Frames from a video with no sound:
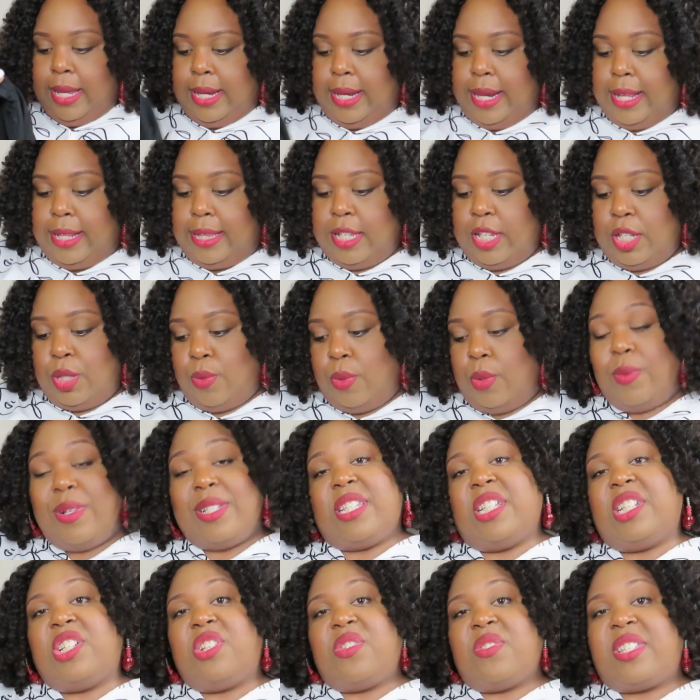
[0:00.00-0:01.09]
Now this one
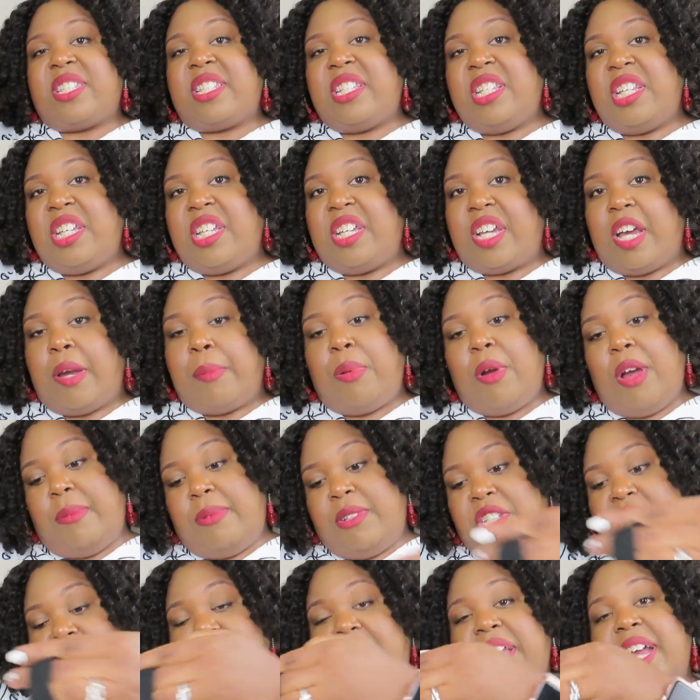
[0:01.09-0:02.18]
was a little snug. I
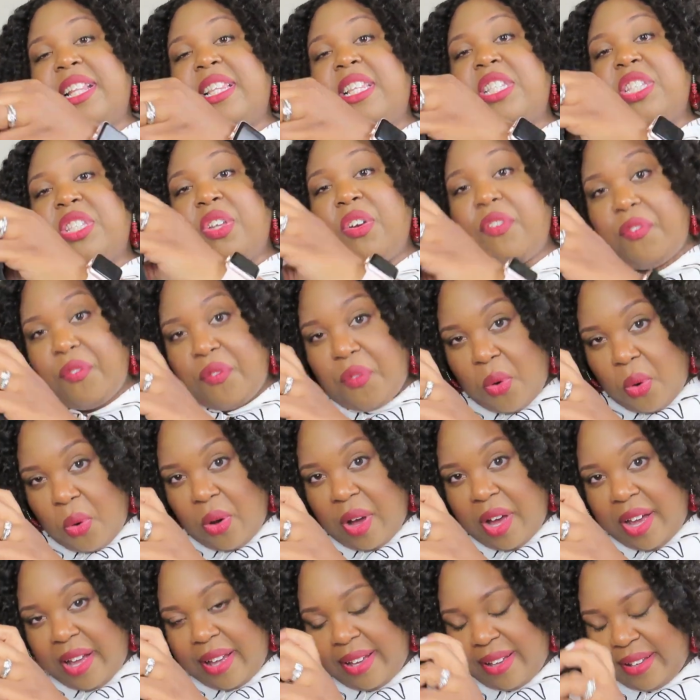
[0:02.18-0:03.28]
probably should have got this in a
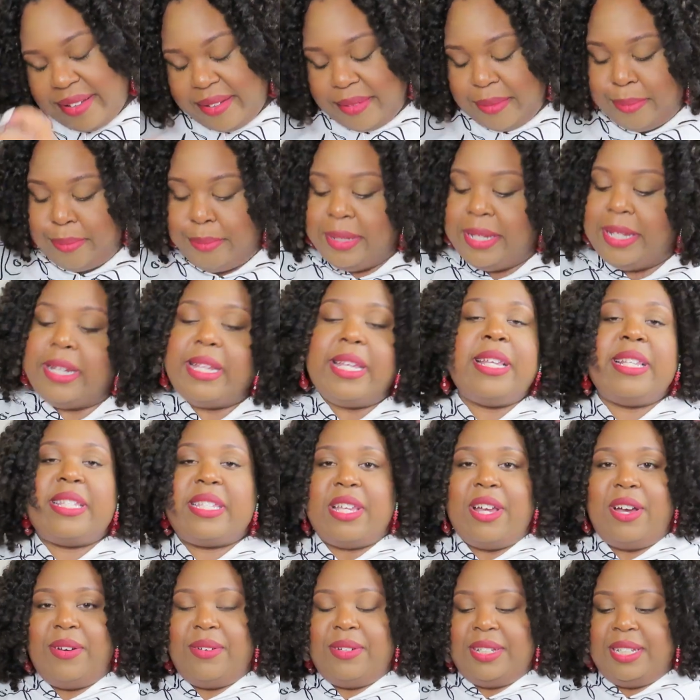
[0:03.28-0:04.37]
4 but it's
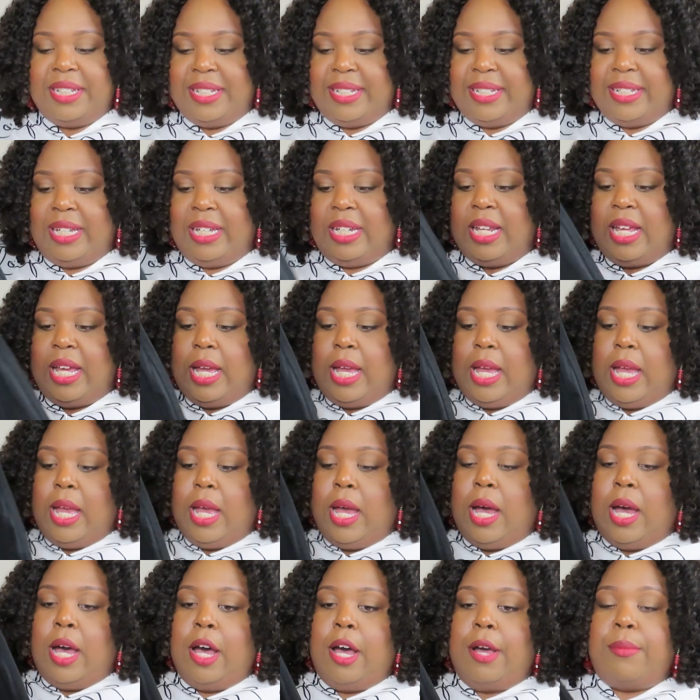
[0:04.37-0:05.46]
all good.
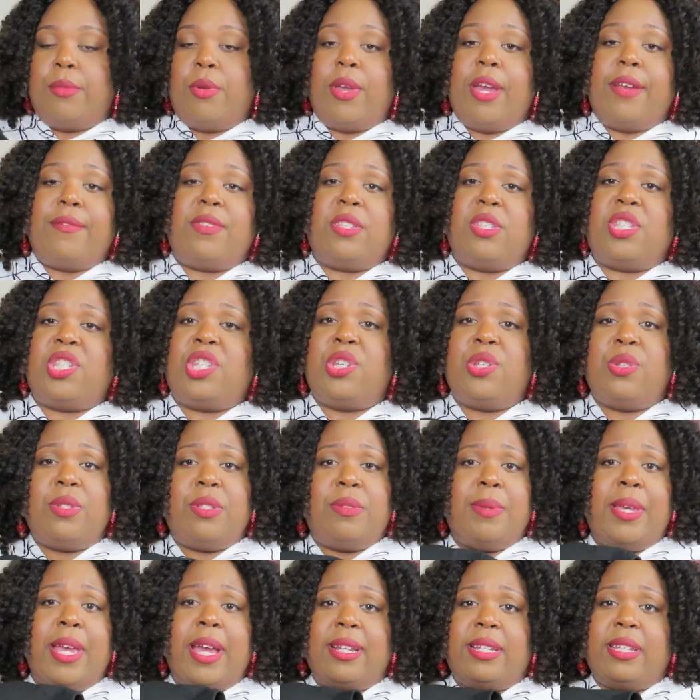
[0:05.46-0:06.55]
Um, you have to
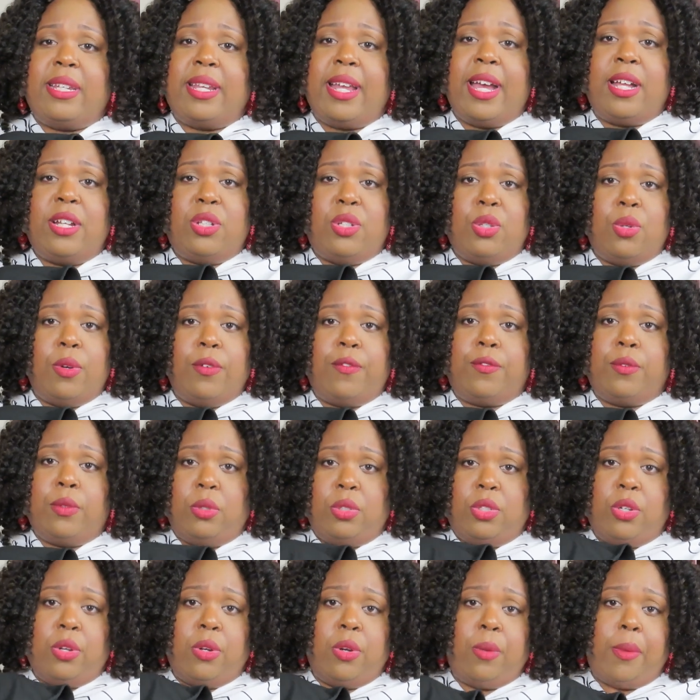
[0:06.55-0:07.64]
excuse me I did not do a
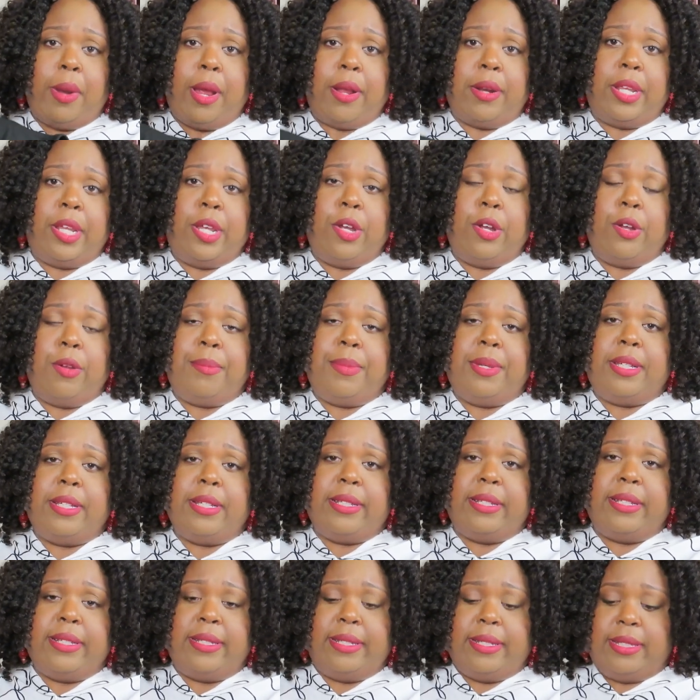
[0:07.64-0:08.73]
full turnaround here
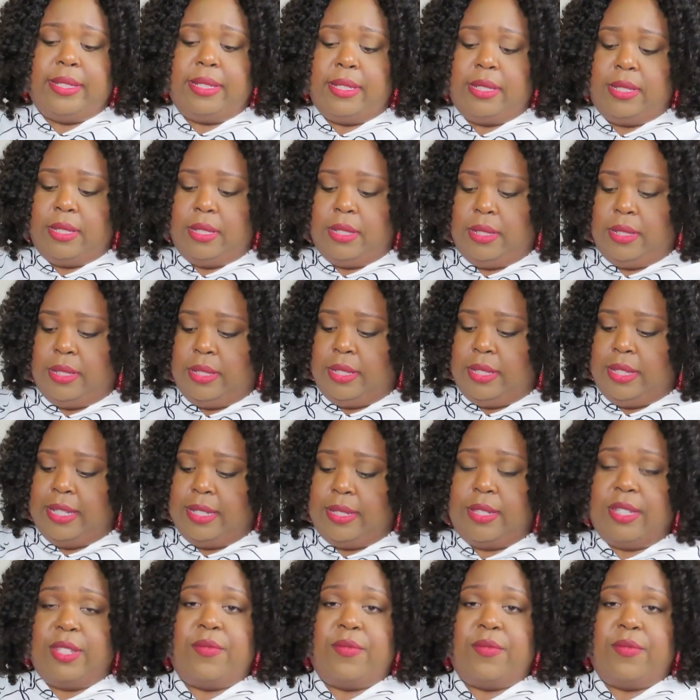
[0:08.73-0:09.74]
because this